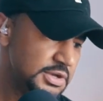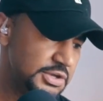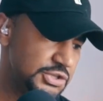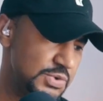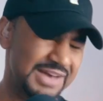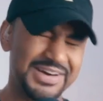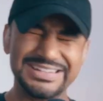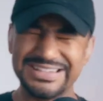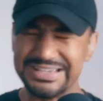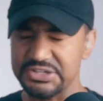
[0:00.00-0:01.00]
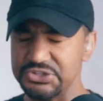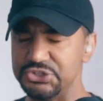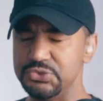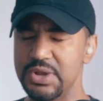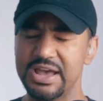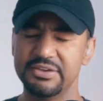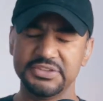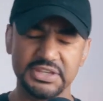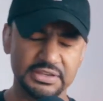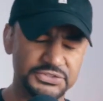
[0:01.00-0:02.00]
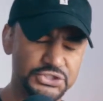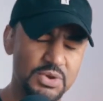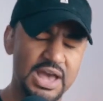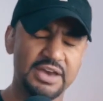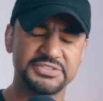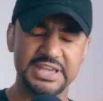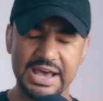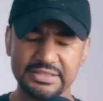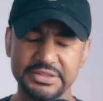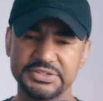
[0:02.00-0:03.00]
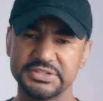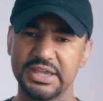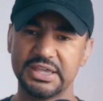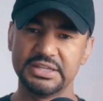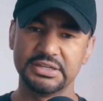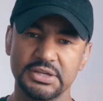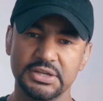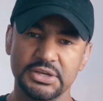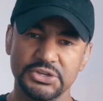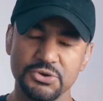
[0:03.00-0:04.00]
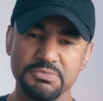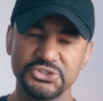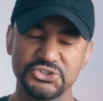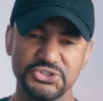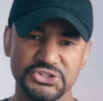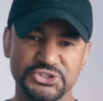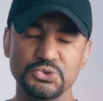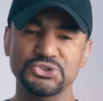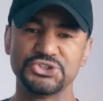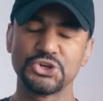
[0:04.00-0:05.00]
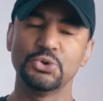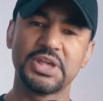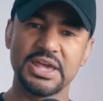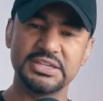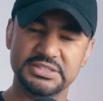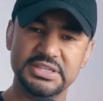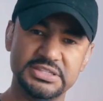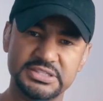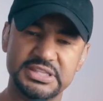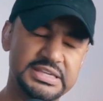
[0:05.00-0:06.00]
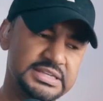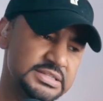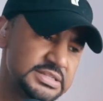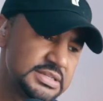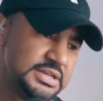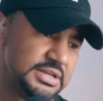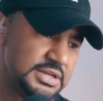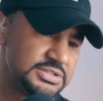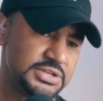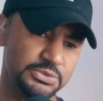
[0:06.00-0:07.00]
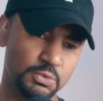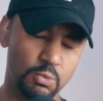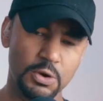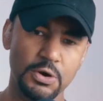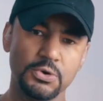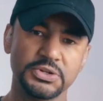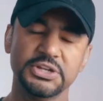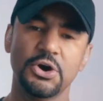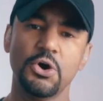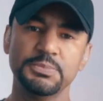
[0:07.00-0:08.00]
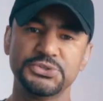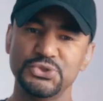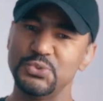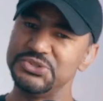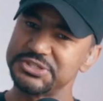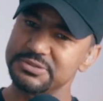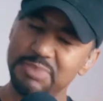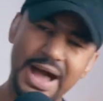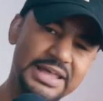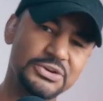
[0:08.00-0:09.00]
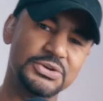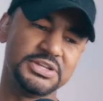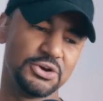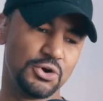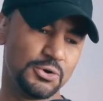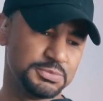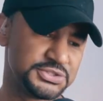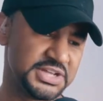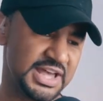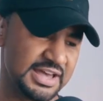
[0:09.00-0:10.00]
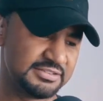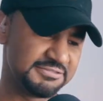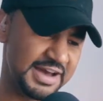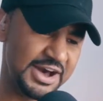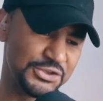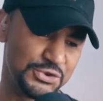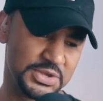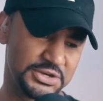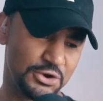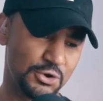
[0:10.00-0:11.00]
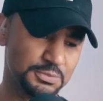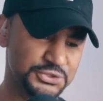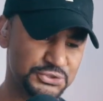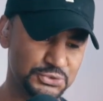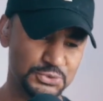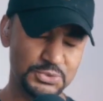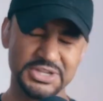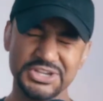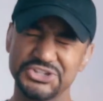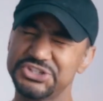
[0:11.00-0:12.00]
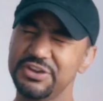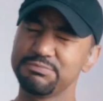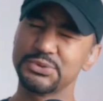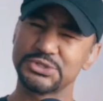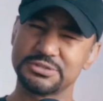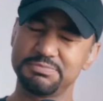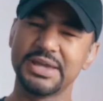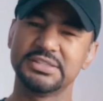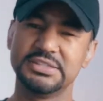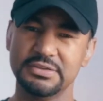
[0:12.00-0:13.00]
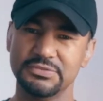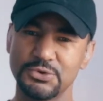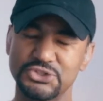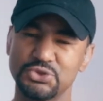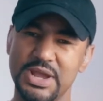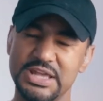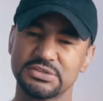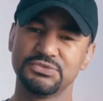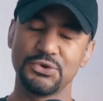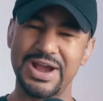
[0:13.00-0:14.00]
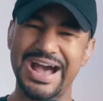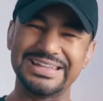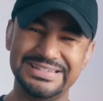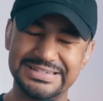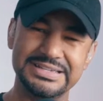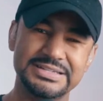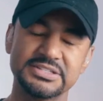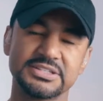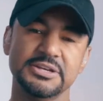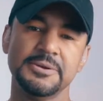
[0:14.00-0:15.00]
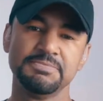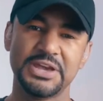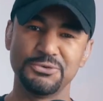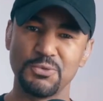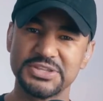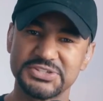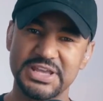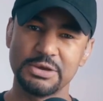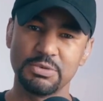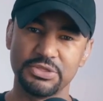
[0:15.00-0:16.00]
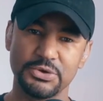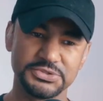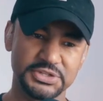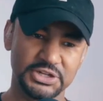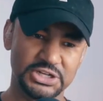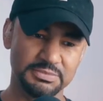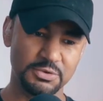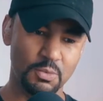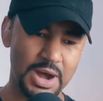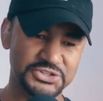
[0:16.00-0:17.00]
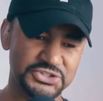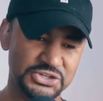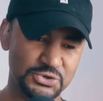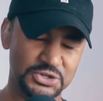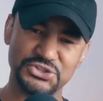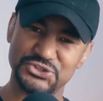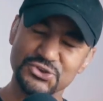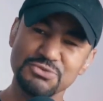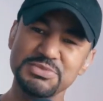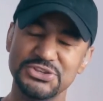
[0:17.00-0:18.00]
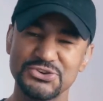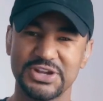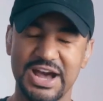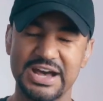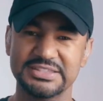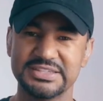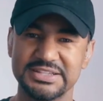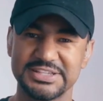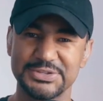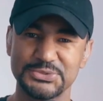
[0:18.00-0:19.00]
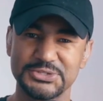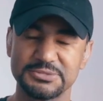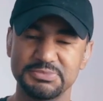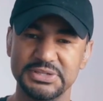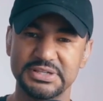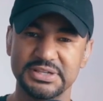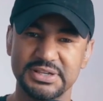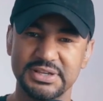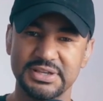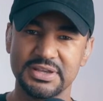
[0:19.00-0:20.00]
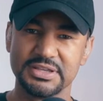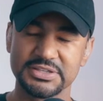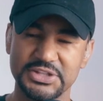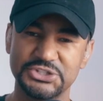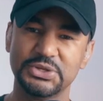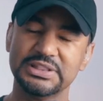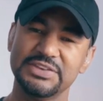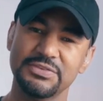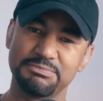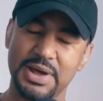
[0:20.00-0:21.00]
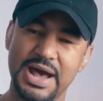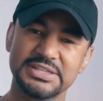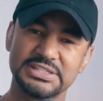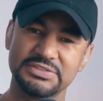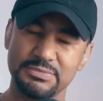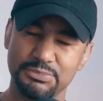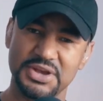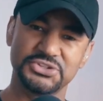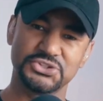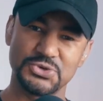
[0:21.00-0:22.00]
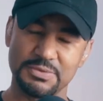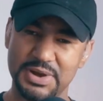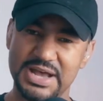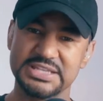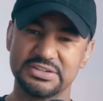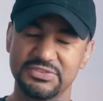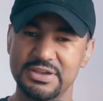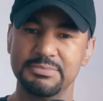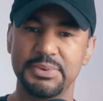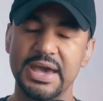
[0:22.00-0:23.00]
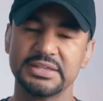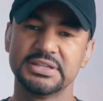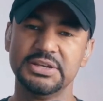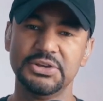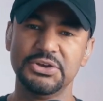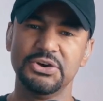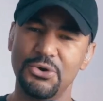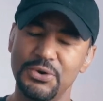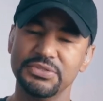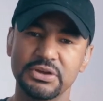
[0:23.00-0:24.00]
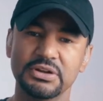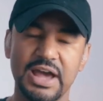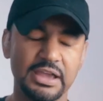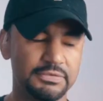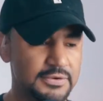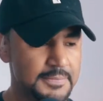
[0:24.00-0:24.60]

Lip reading: you have ideas, you have gifts, you have talents, and your mission is to showcase these things to the world in hopes to inspire, in hopes to add value, in hopes to shift perspective or transfer ideas that resonate with those that are going to be watching or consuming your content, so to speak, so that you can leave a positive impression or a positive impact on their life.